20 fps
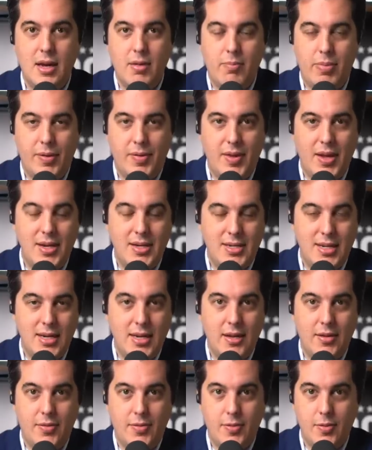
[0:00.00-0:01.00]
But they did
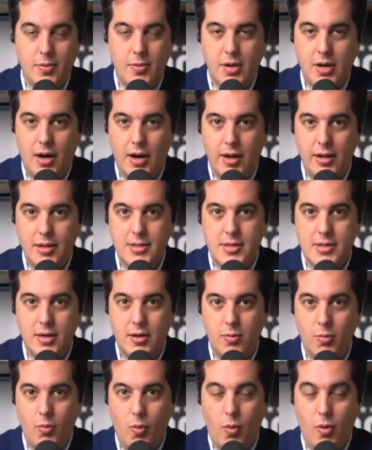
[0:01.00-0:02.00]
it through constant
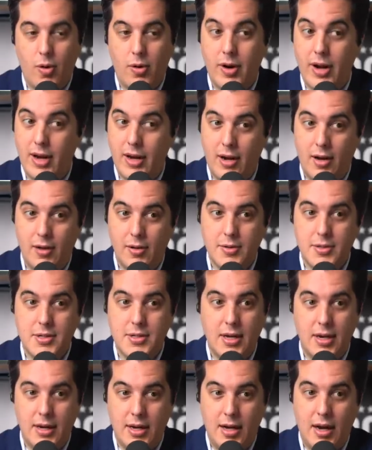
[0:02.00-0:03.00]
war and
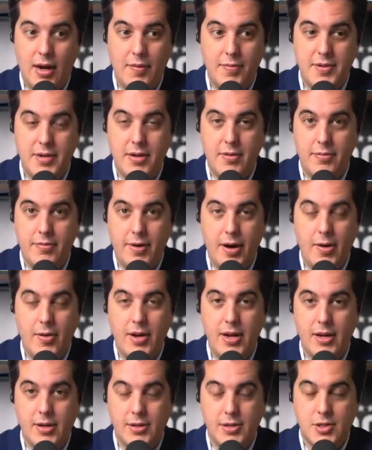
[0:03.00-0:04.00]
also, and often
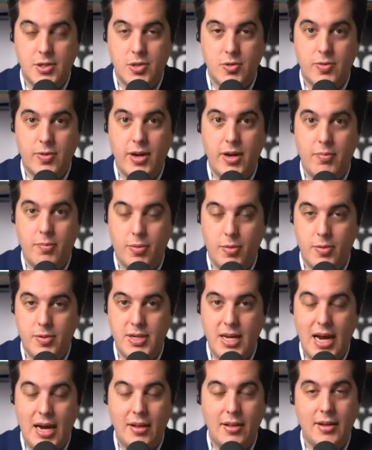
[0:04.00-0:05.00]
very extreme
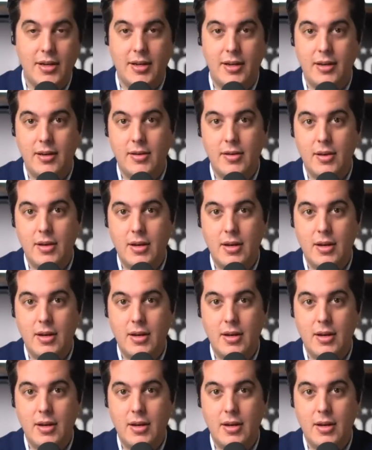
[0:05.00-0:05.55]
brutality.